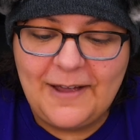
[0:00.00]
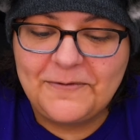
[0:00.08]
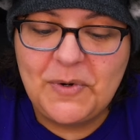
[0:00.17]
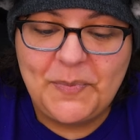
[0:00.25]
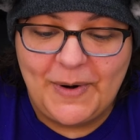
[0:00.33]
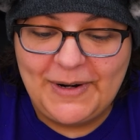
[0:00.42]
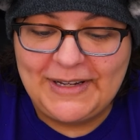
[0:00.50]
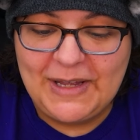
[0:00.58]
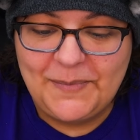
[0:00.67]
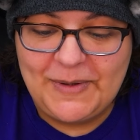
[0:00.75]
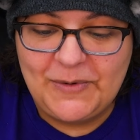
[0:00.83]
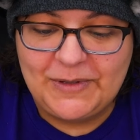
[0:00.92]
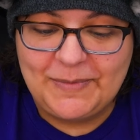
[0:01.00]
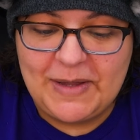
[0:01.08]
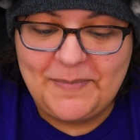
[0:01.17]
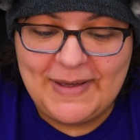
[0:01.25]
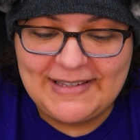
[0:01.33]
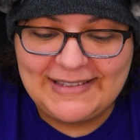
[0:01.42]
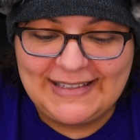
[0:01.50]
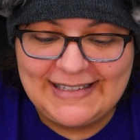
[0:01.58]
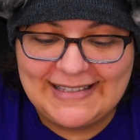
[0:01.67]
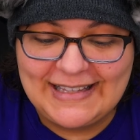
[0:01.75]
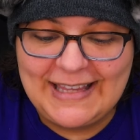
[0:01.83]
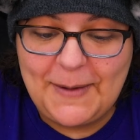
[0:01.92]
After parting a bit with my
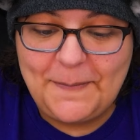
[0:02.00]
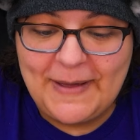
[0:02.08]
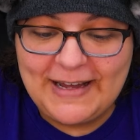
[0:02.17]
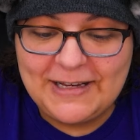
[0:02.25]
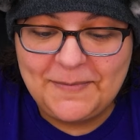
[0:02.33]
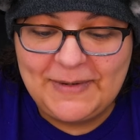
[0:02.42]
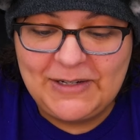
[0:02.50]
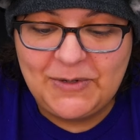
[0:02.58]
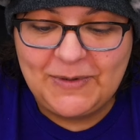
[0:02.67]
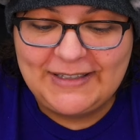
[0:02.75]
besties, they beckoned me to a